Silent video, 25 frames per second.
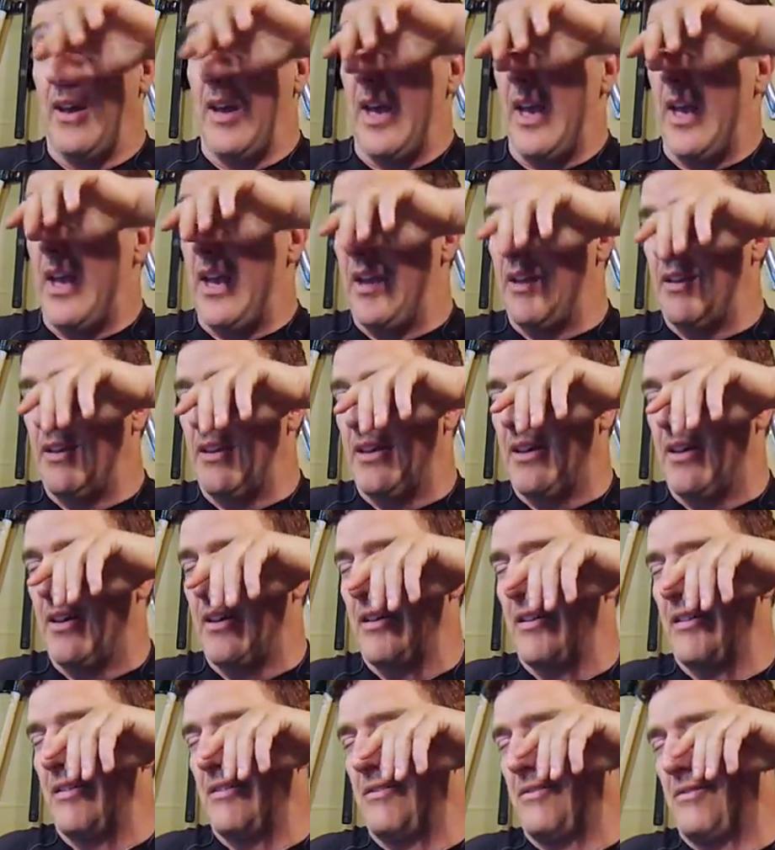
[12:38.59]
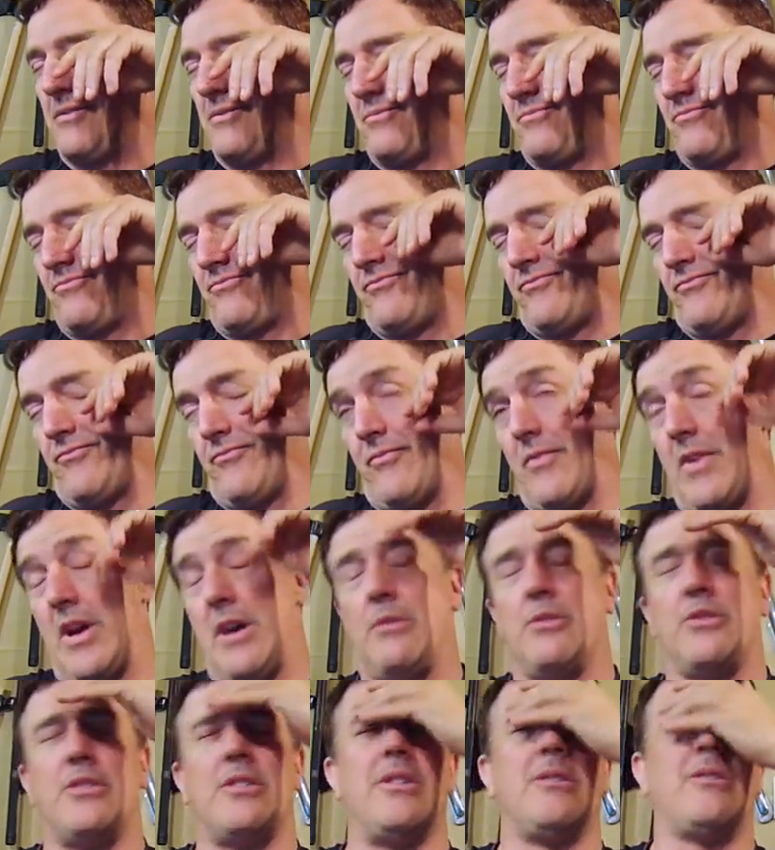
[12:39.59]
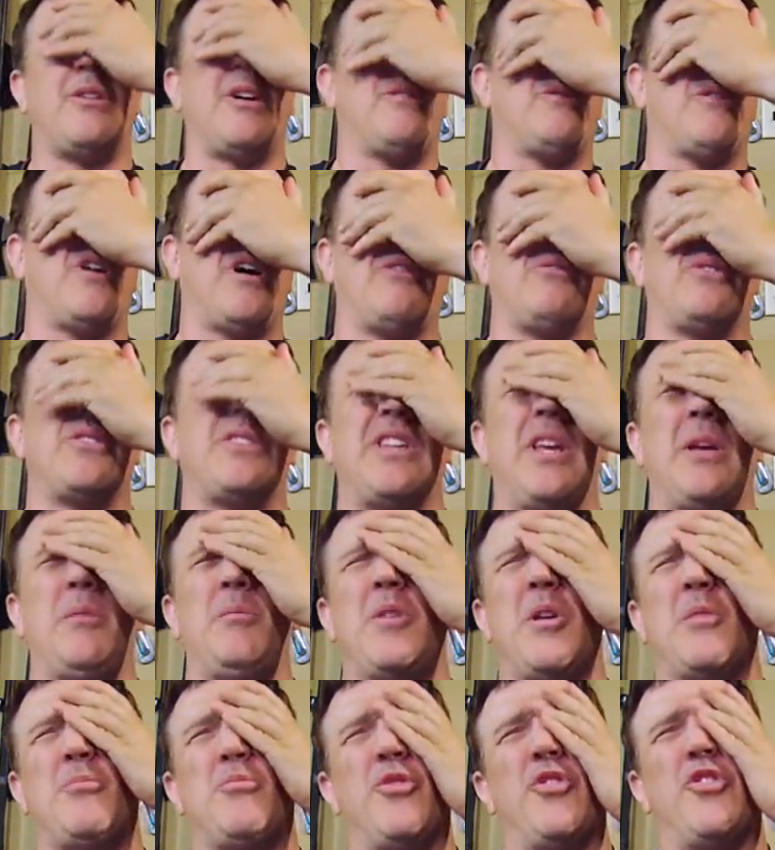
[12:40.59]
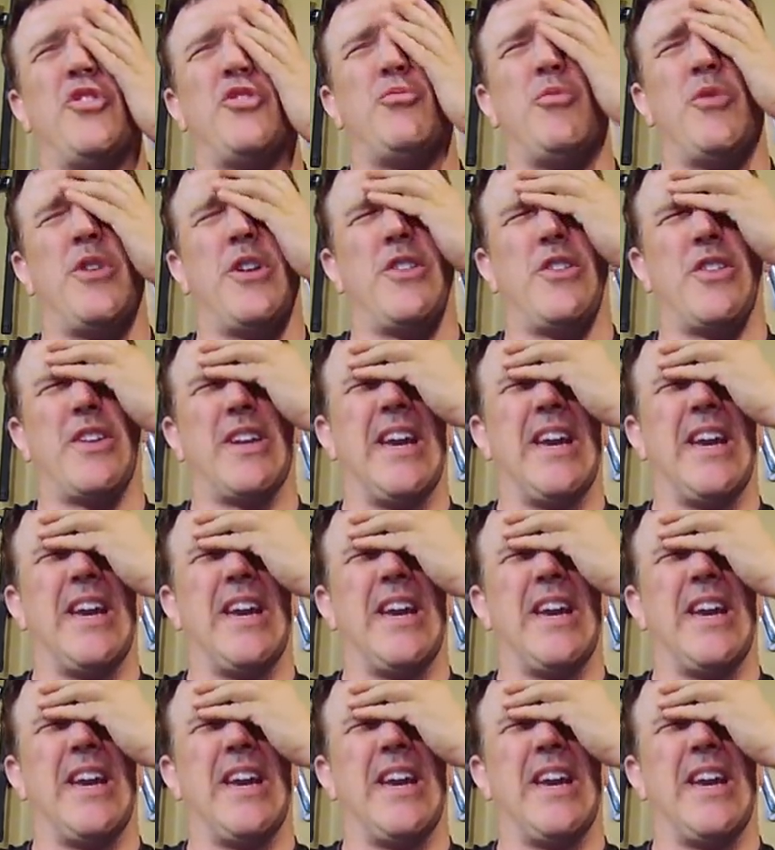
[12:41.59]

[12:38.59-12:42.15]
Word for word: and I was teamed up with this one other